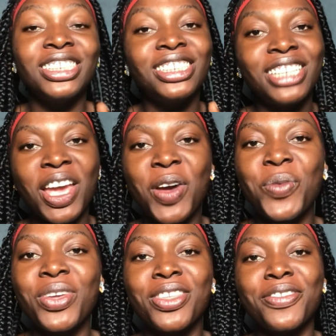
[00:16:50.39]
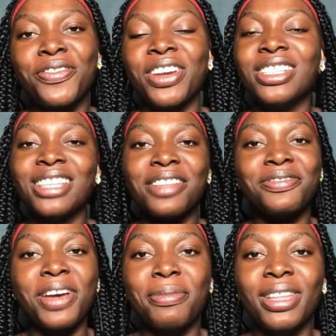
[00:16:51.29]
share with your friends
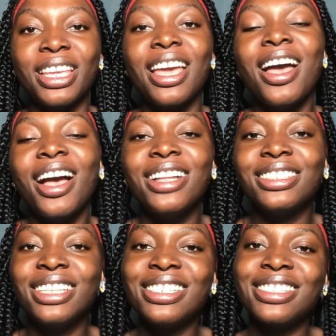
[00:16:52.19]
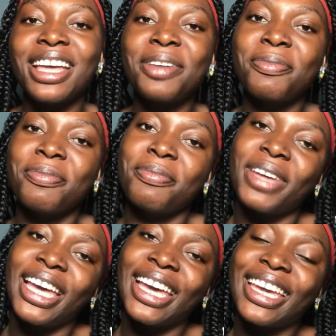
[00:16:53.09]
and family. Until next time,
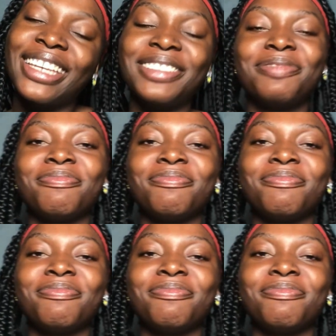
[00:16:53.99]
bye.